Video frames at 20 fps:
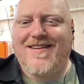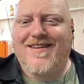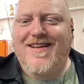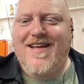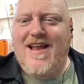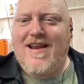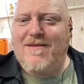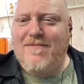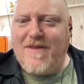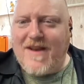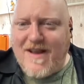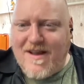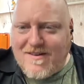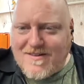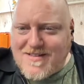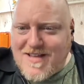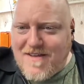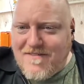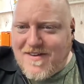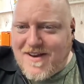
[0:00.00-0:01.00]
Anybody
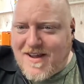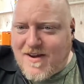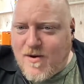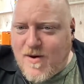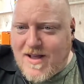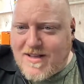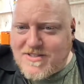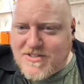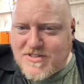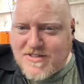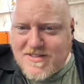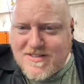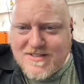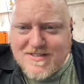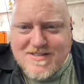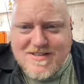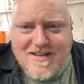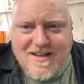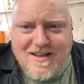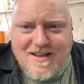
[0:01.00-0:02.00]
else have any
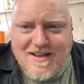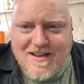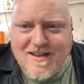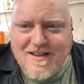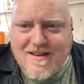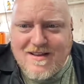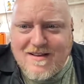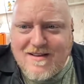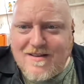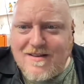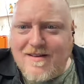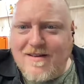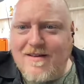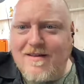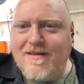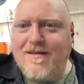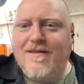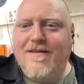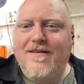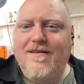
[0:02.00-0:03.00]
questions?
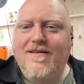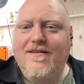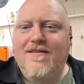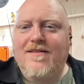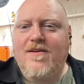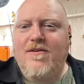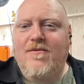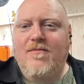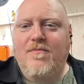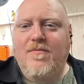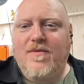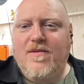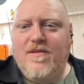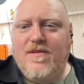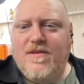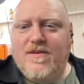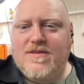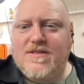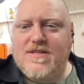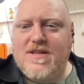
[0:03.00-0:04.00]
Nope.
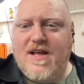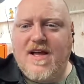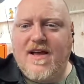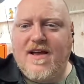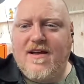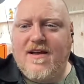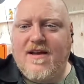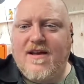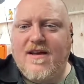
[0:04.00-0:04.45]
Looks like.